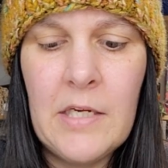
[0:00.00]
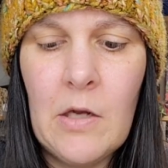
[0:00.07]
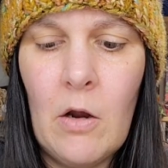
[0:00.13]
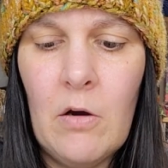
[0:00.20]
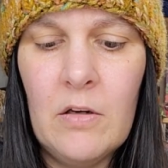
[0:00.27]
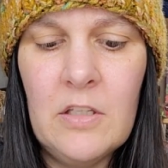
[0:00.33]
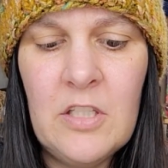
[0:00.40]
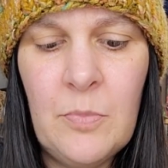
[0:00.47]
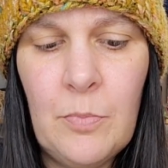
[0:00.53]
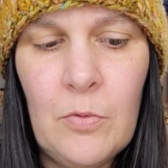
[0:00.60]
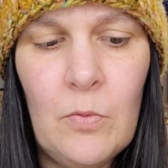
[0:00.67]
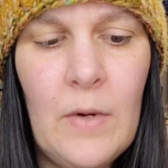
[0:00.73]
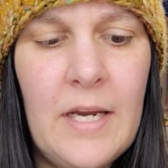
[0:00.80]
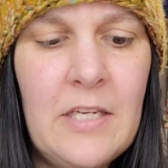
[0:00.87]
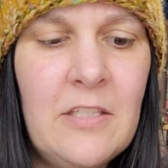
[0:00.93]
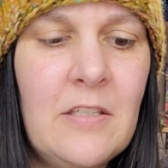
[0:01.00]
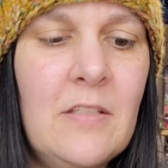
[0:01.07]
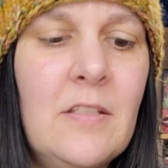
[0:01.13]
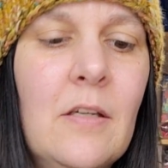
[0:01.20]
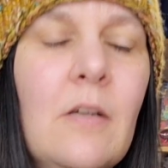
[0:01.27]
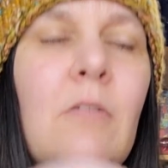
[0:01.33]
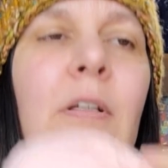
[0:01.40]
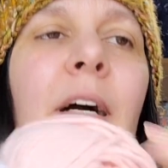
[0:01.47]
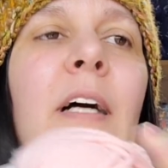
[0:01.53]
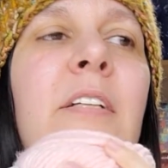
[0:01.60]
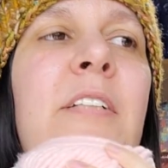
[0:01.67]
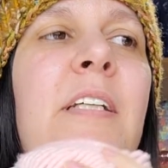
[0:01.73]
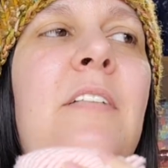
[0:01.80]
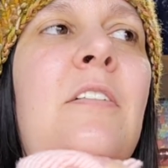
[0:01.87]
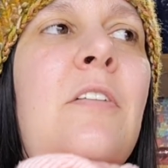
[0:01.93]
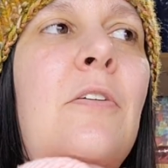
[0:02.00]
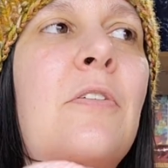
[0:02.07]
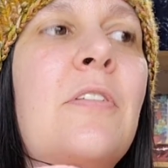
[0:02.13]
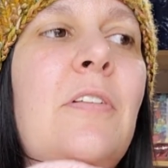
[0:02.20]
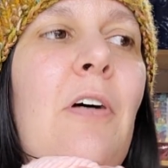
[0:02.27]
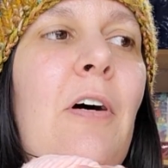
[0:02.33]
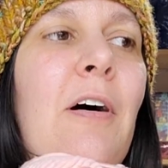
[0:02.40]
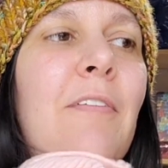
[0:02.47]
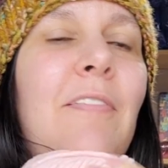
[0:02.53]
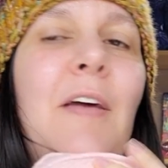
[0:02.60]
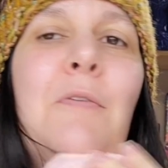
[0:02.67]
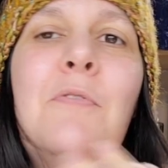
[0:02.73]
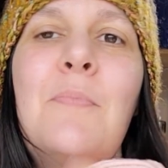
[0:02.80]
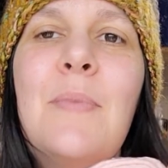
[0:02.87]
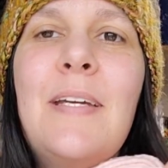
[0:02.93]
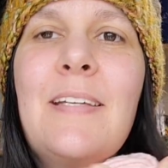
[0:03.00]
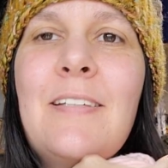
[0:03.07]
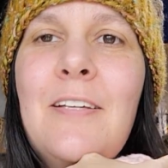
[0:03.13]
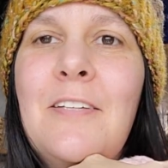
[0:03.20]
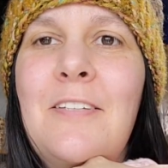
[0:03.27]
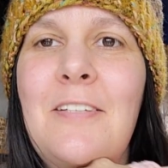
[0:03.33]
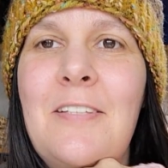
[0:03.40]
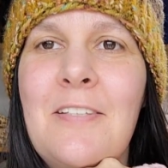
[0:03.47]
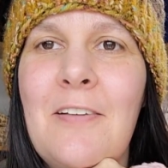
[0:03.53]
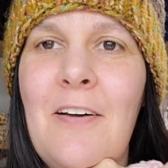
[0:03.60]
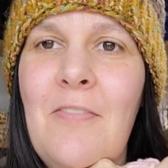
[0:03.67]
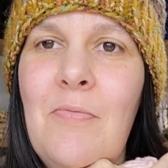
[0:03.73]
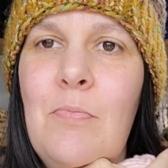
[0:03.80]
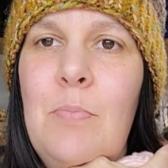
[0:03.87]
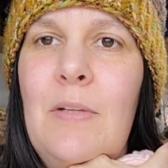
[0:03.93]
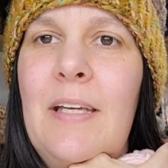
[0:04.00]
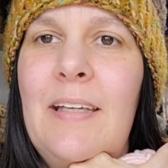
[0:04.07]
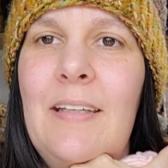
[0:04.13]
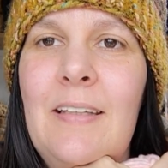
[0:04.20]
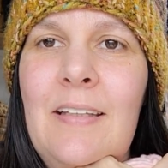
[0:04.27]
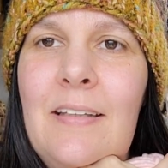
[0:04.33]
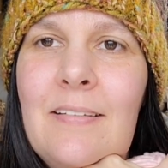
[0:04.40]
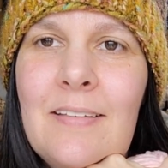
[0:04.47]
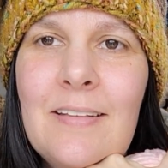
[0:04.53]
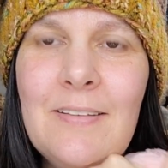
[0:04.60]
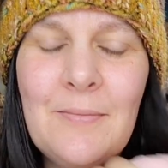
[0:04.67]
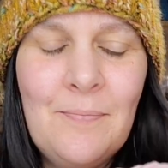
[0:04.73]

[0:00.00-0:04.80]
Yarnspirations. Oh gosh, that's so soft. That would make such a soft blanket.